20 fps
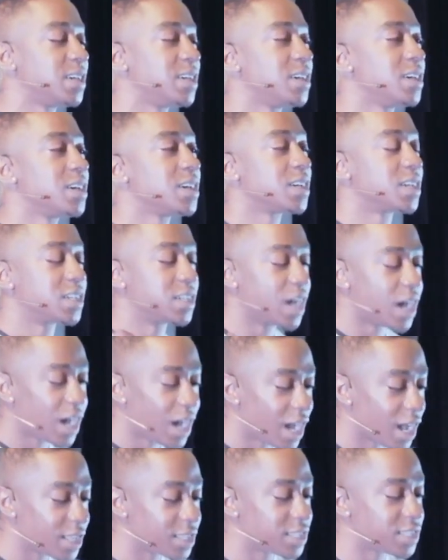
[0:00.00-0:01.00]

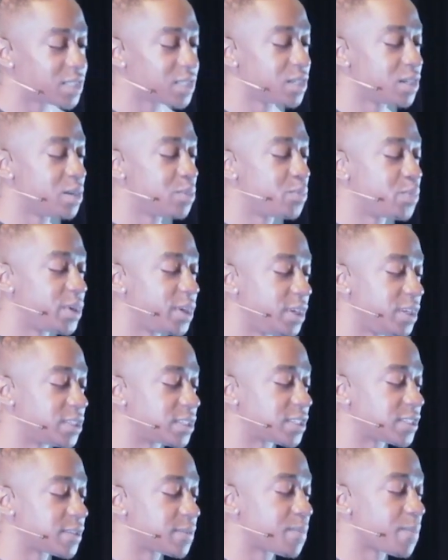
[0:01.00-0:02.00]
God's peace.
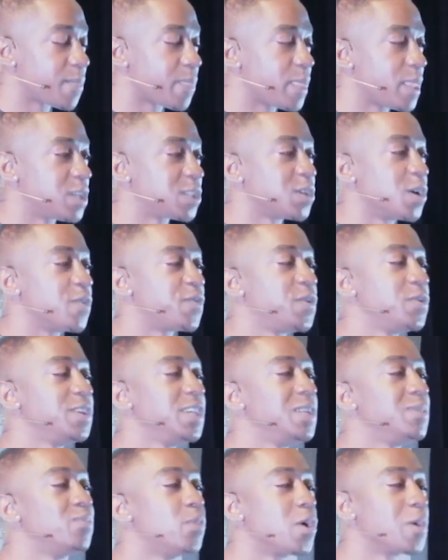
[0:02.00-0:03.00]
So if you need more
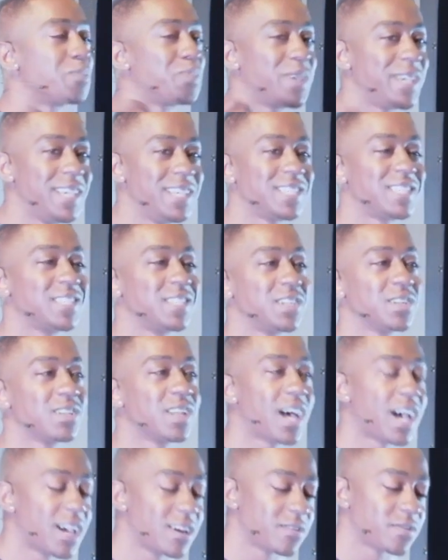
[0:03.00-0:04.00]
peace in your life,
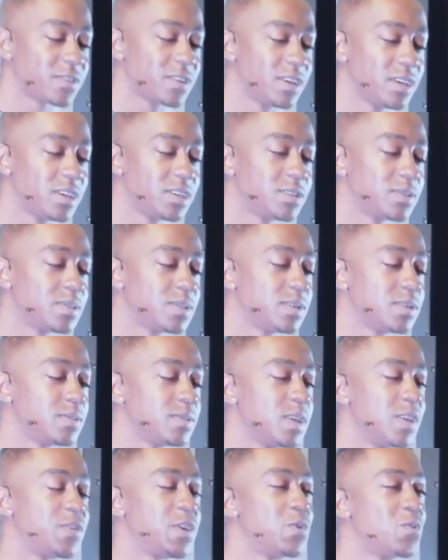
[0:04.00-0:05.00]
if you
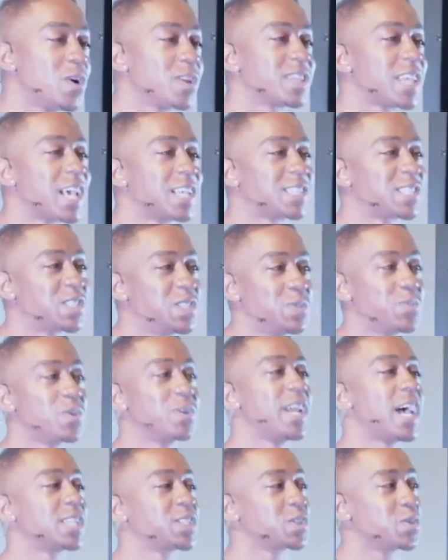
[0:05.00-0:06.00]
want that
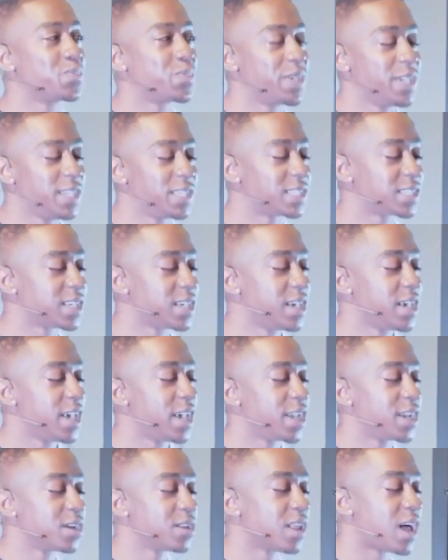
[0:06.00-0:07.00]
supernatural peace in your
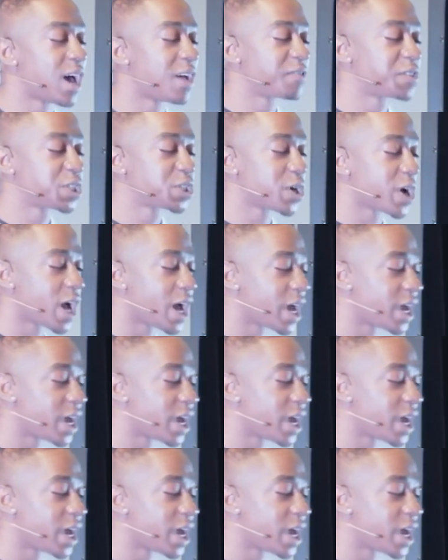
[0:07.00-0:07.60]
life, try